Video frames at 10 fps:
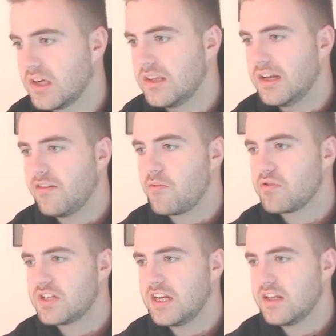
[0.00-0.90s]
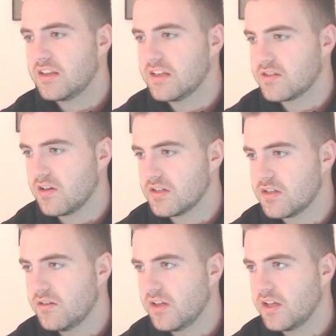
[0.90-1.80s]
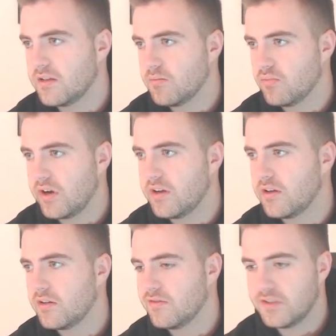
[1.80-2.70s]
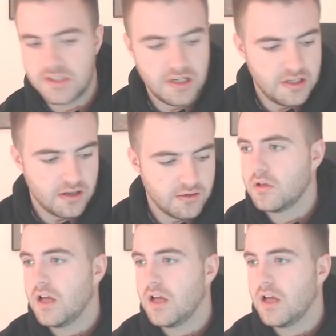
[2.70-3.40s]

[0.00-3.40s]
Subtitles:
They love a Brazilian, these guys, don't they? Brenner, Vitinho.